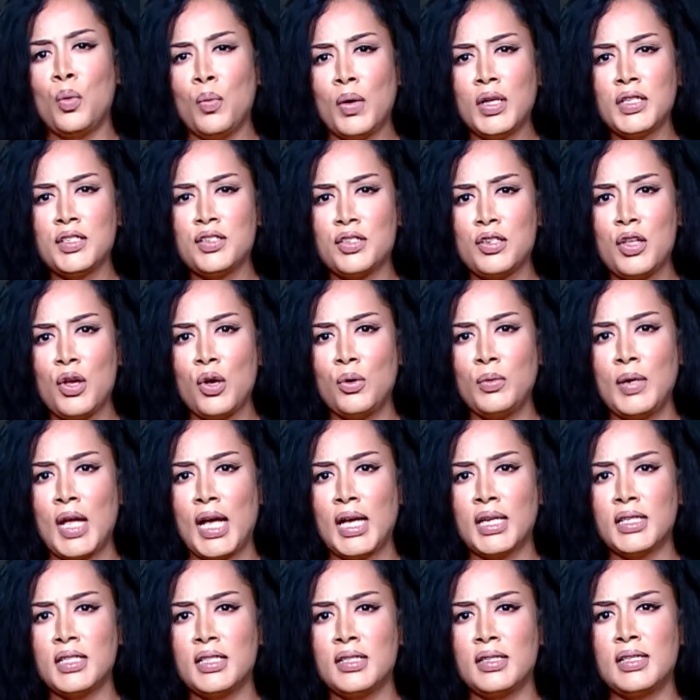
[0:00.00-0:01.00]
Once known
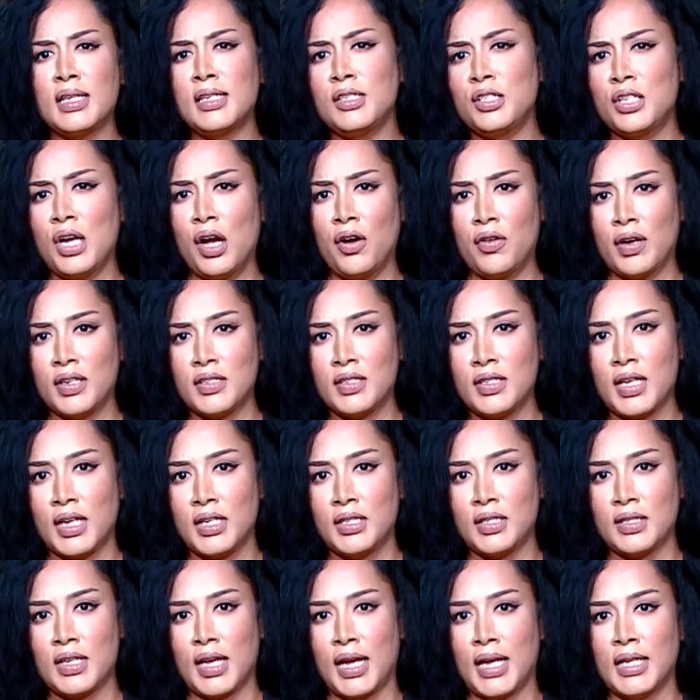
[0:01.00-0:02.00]
as Centara
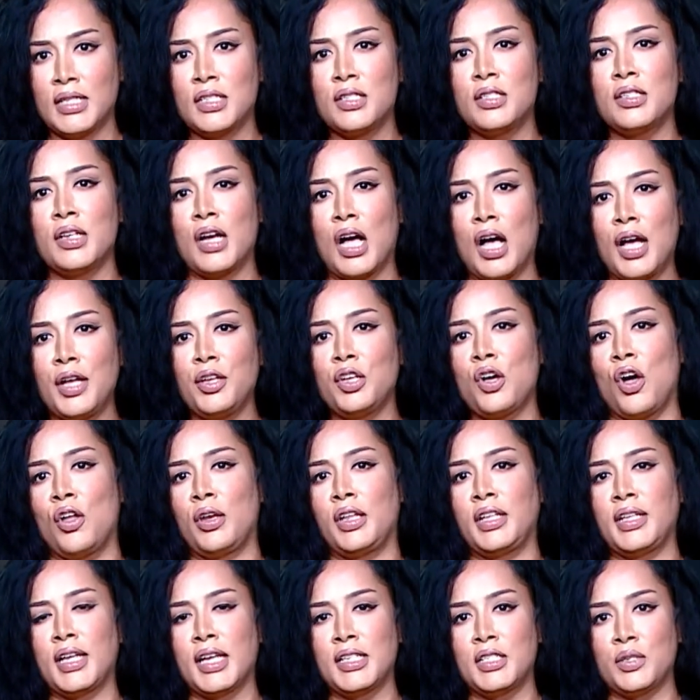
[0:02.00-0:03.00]
Say Sands, the
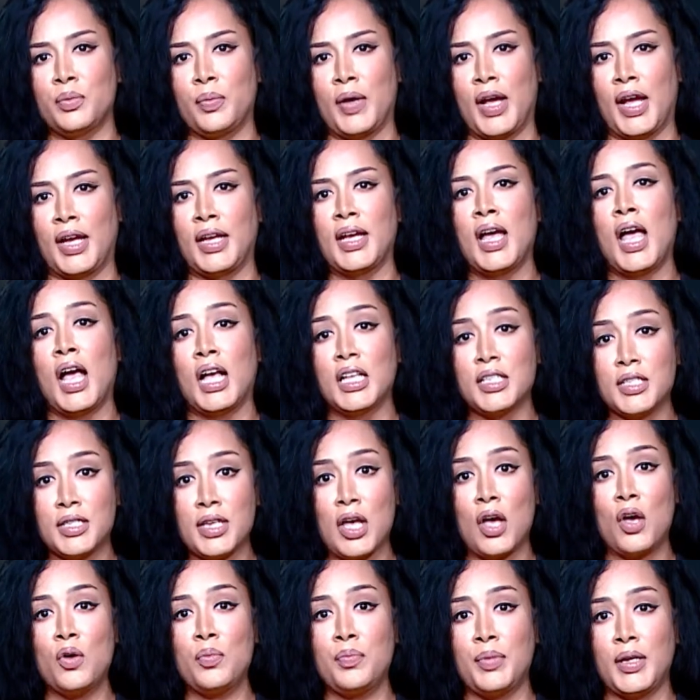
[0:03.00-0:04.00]
iconic getaway has
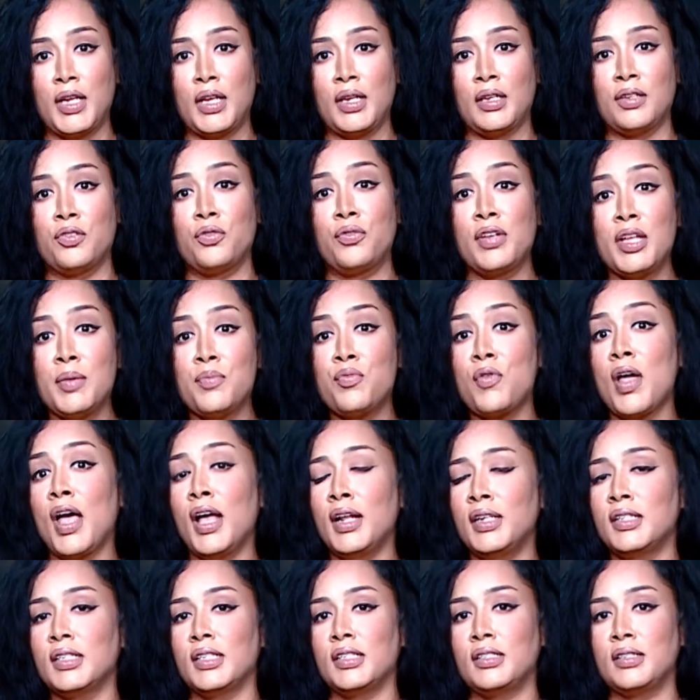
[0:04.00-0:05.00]
now been
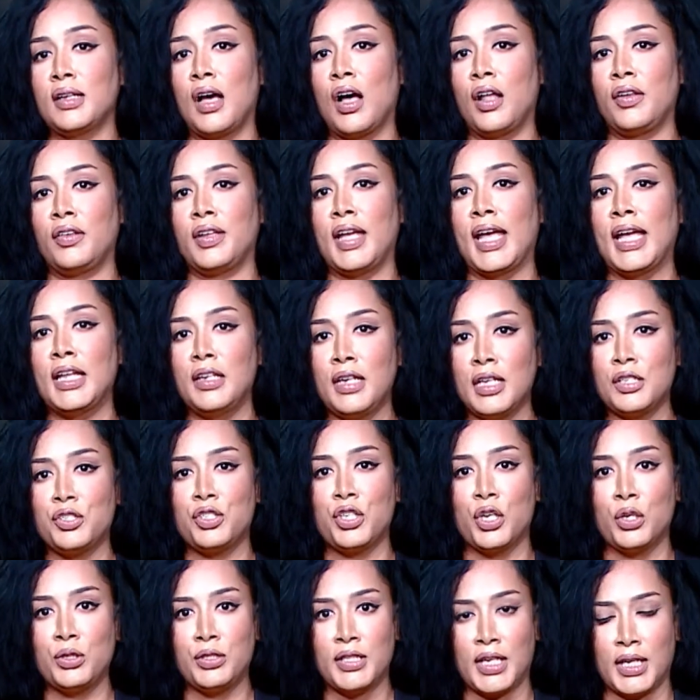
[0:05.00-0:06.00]
rebranded under
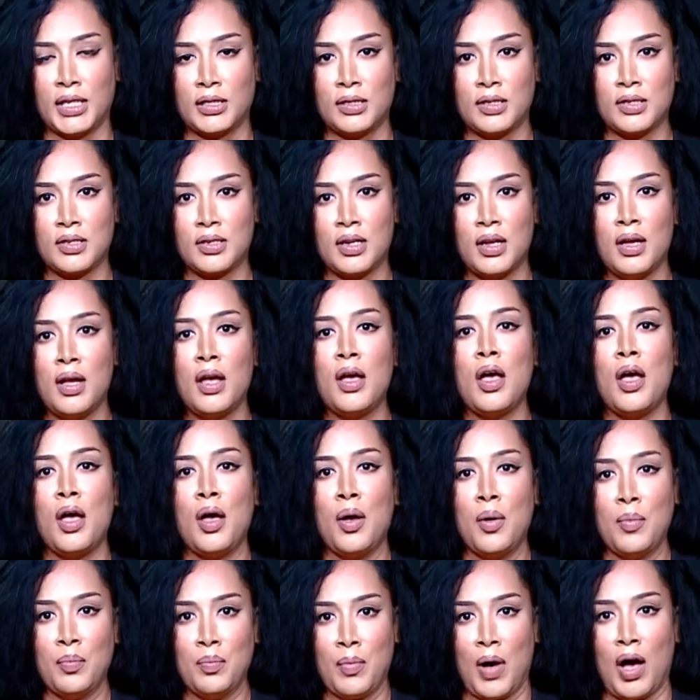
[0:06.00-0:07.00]
NH Hotels,
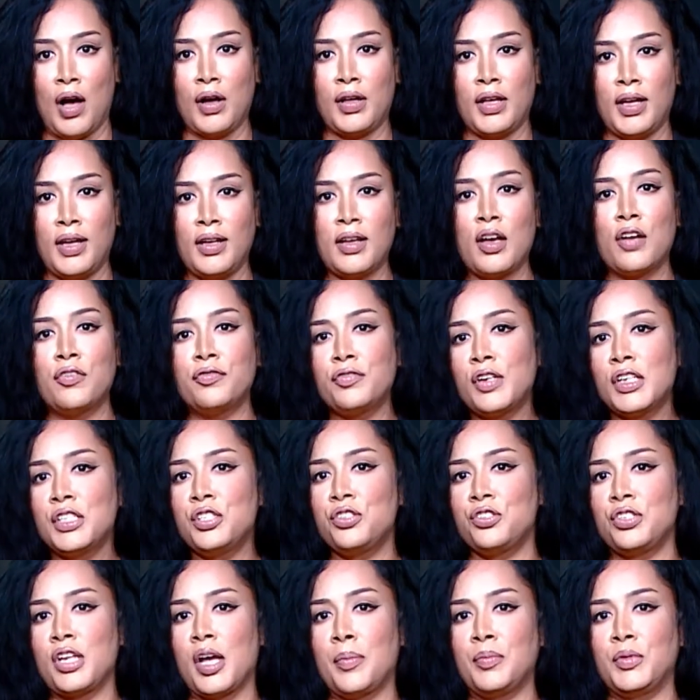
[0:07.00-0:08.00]
marking a
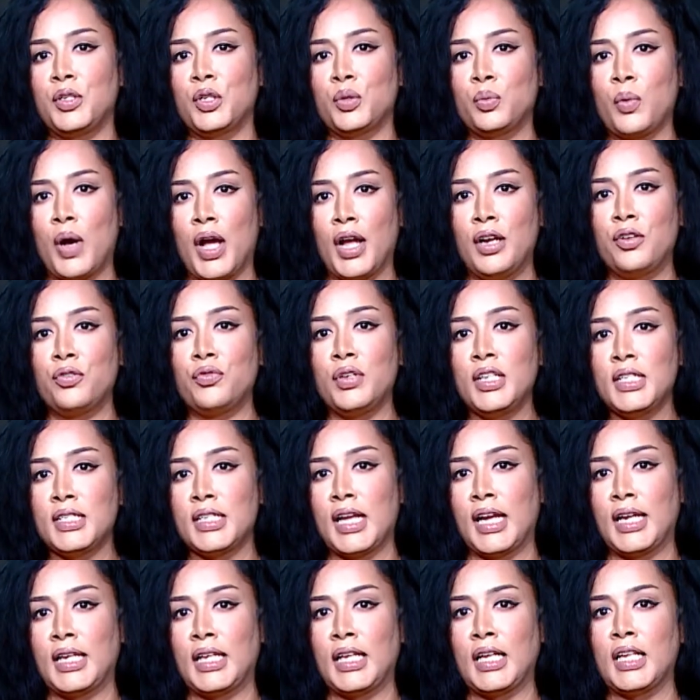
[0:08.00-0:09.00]
fresh chapter while
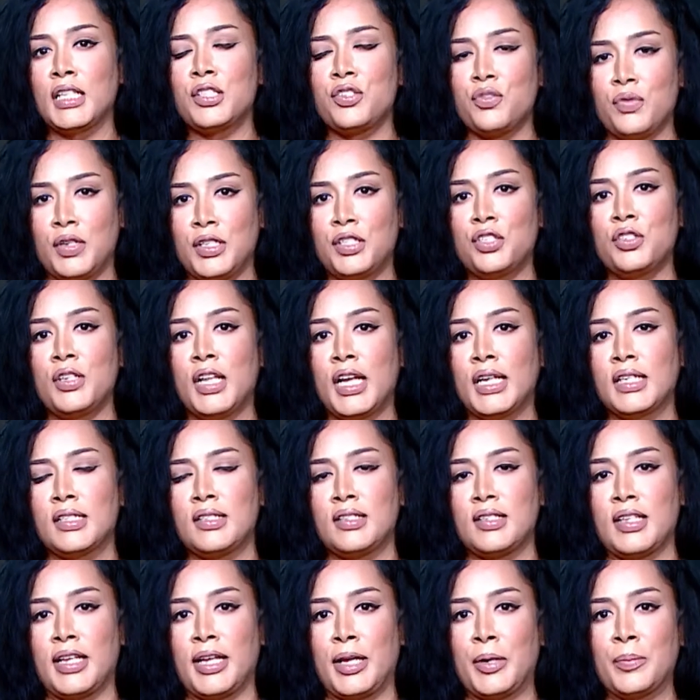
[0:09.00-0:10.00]
retaining its rich
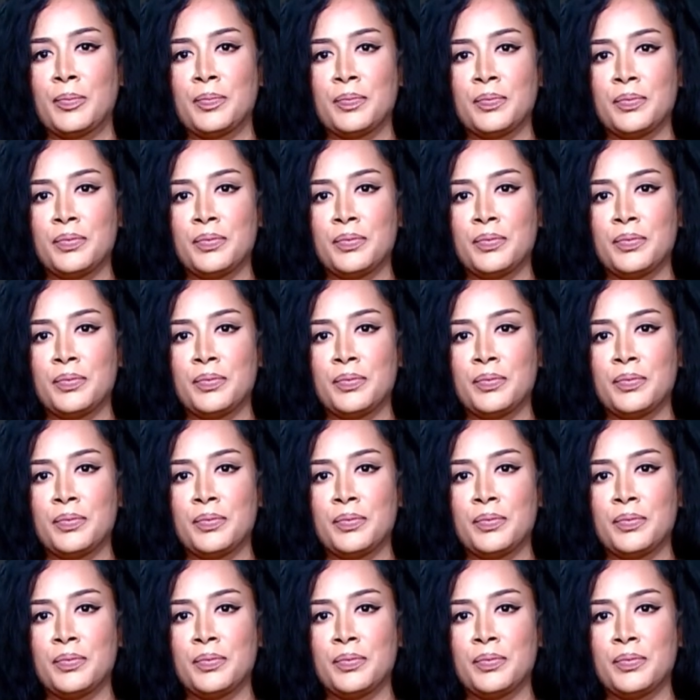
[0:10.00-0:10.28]
legacy.